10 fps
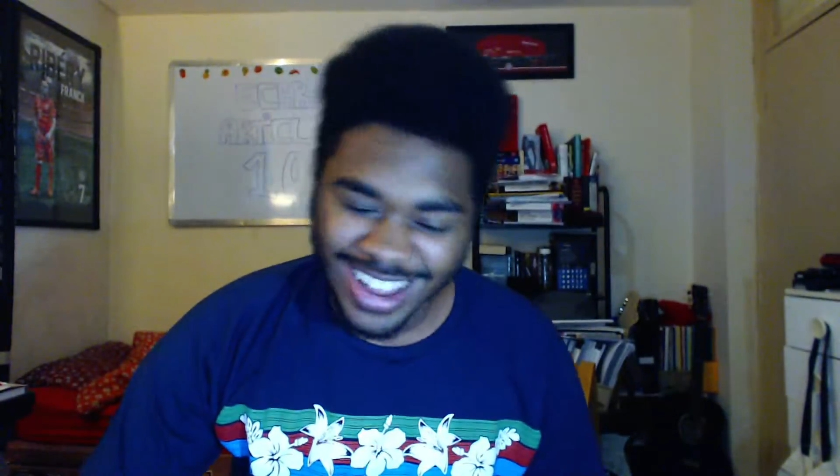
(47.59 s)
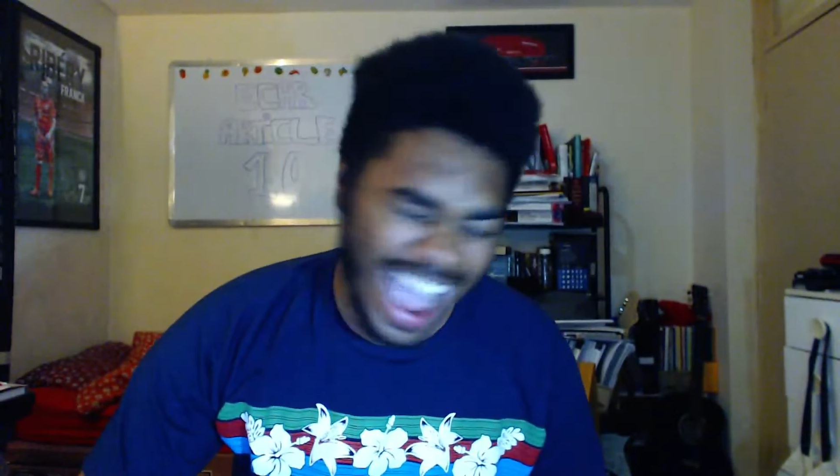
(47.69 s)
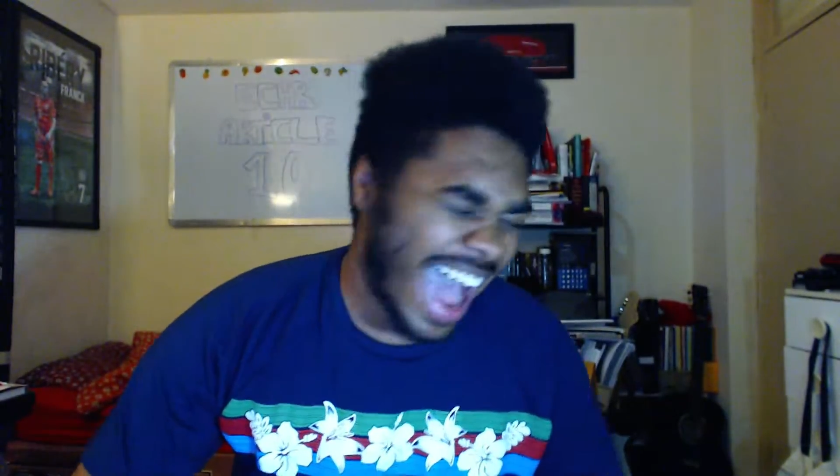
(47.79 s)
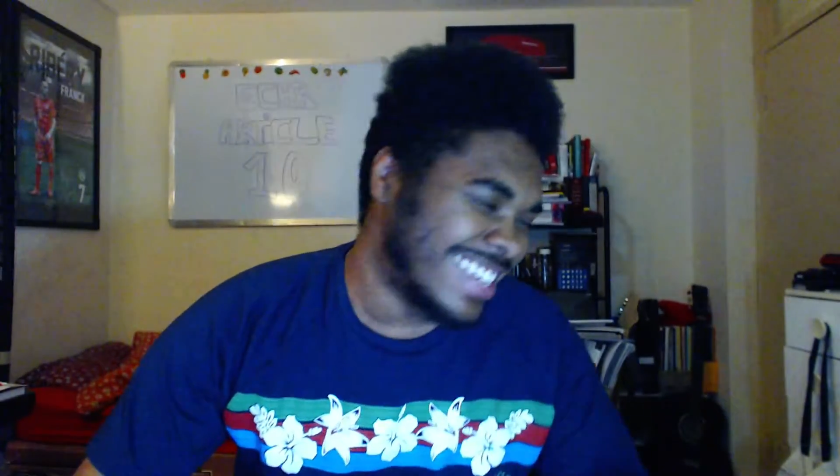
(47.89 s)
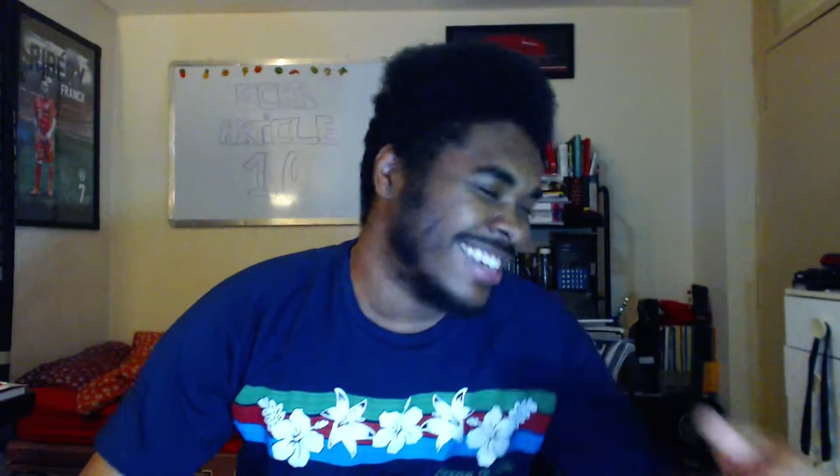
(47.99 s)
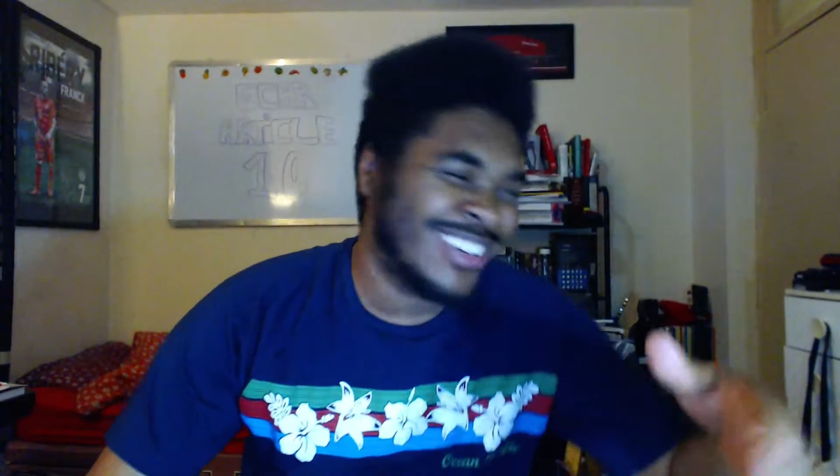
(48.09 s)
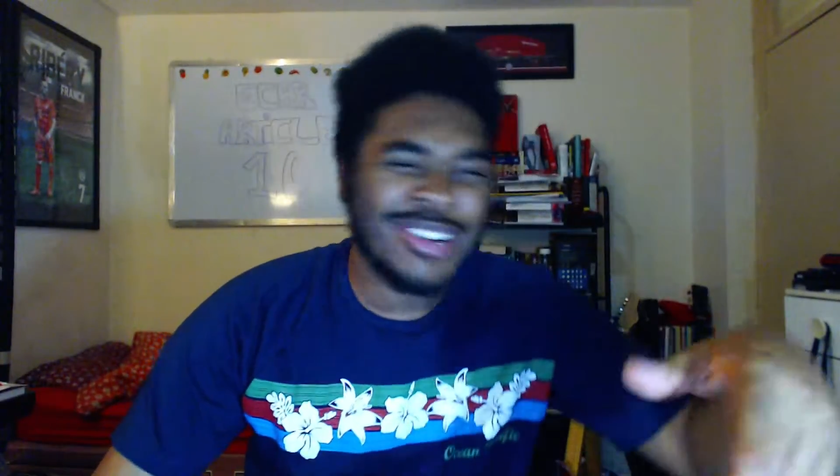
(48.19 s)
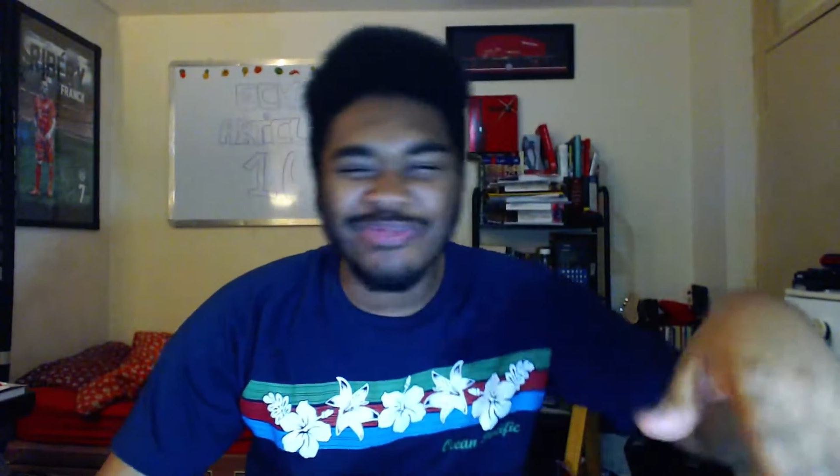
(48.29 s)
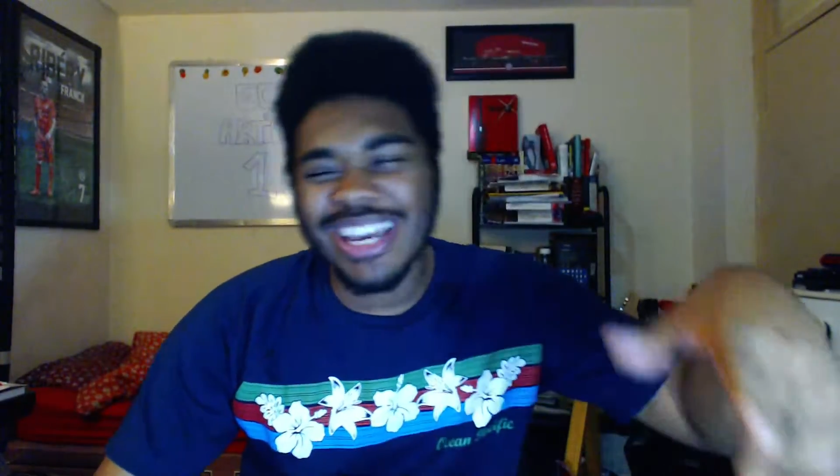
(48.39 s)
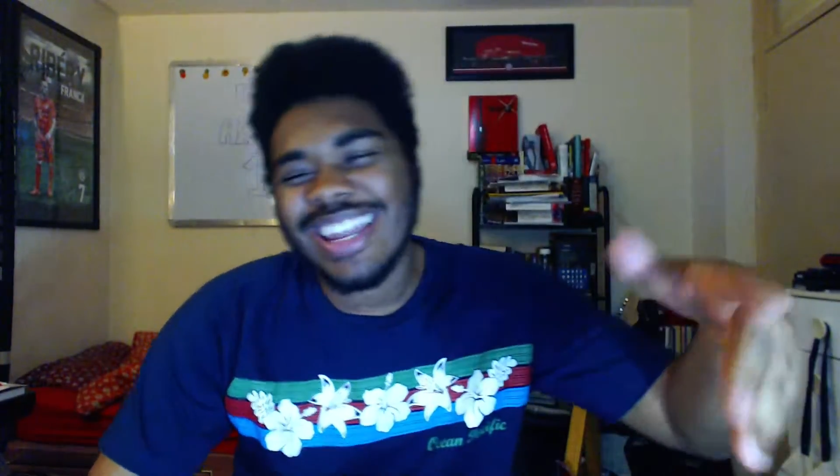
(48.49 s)
like, ah, she
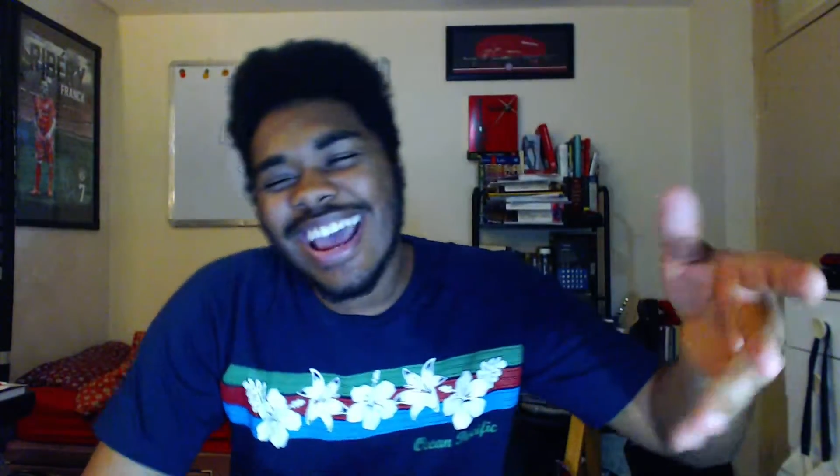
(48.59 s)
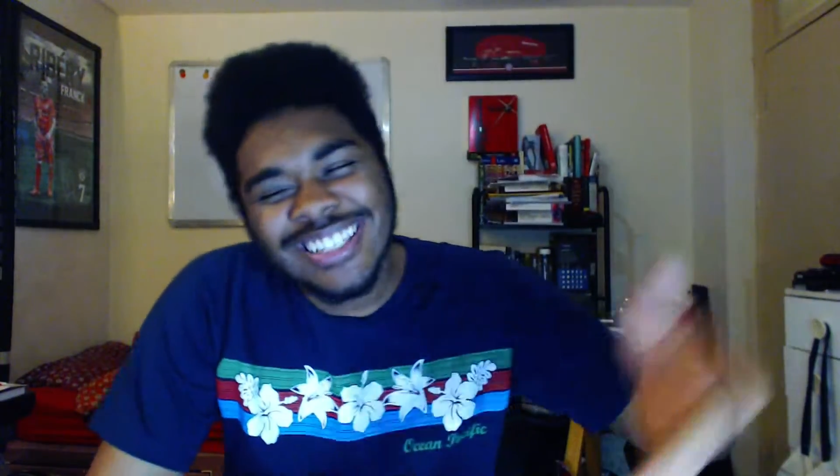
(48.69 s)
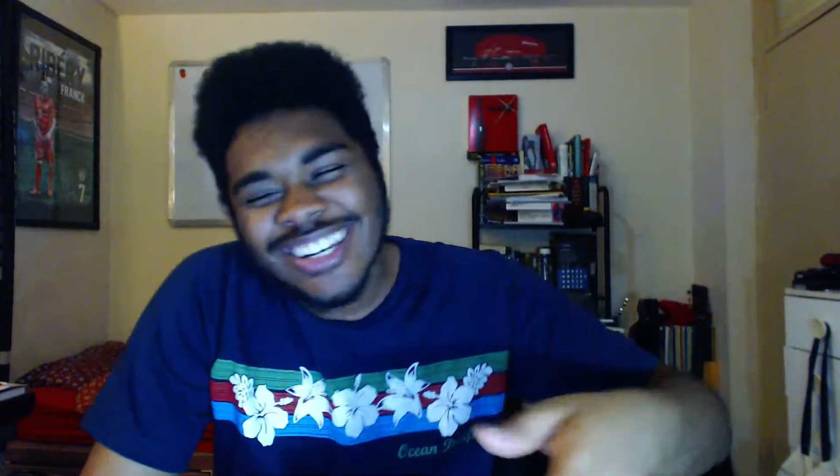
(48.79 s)
could be dead.